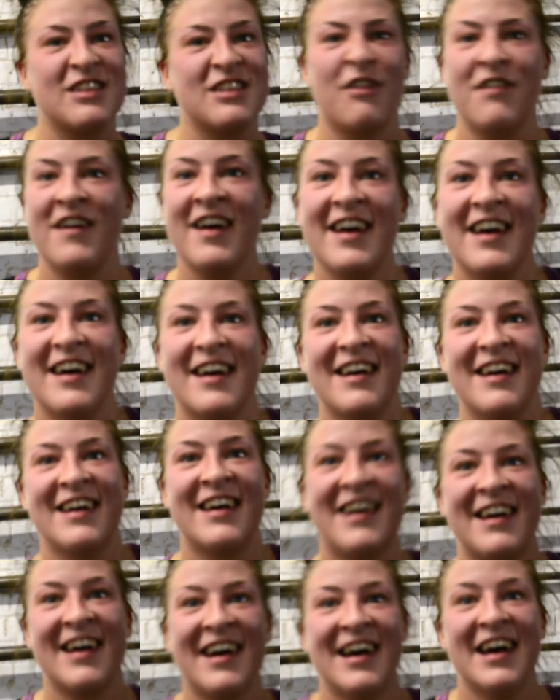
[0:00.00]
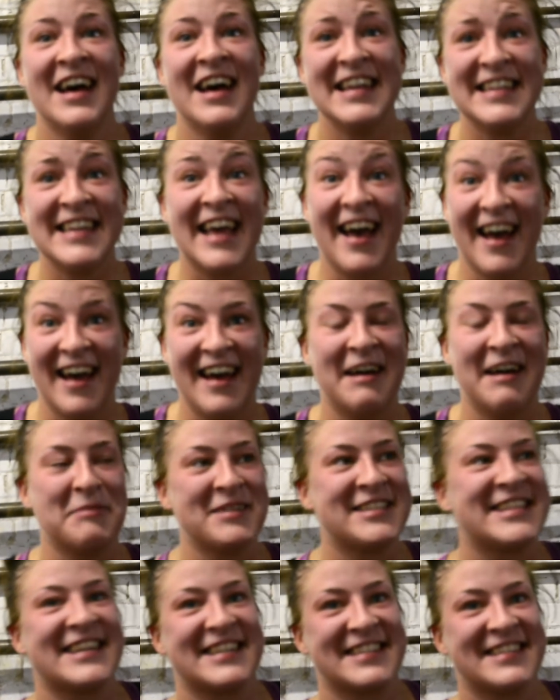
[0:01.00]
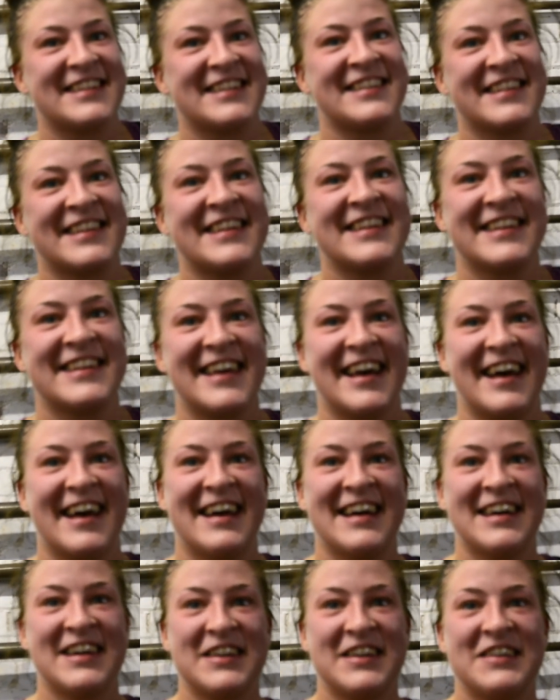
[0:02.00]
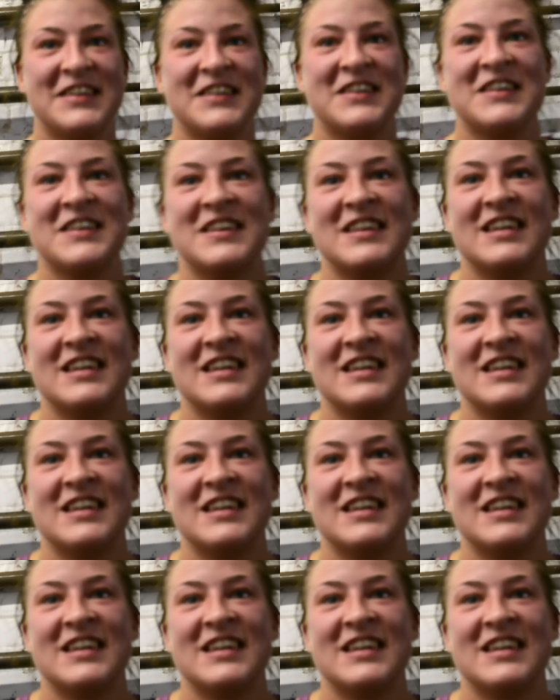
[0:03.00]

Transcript: so you're addicted to it now. Yeah, I'm addicted. So, yeah,